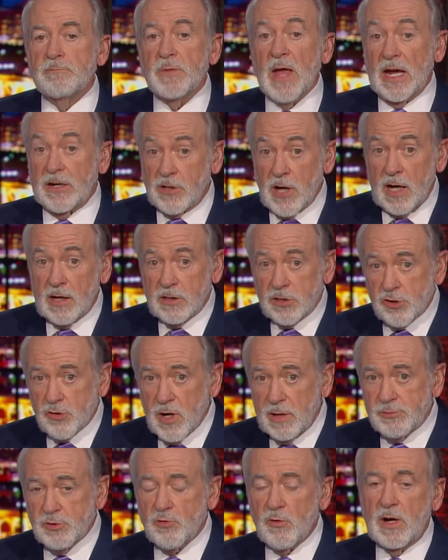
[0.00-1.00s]
and Donald
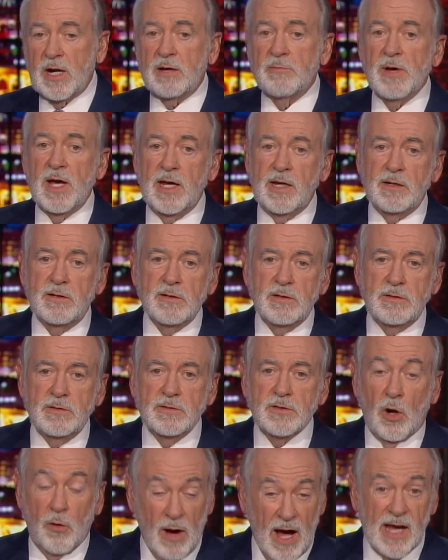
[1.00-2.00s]
Trump's running mate,
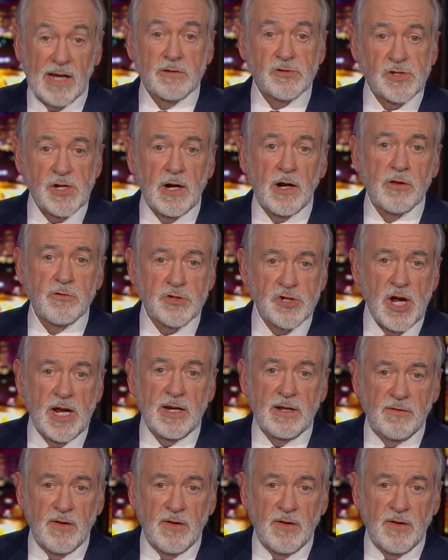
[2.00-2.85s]
Ohio Senator J.D.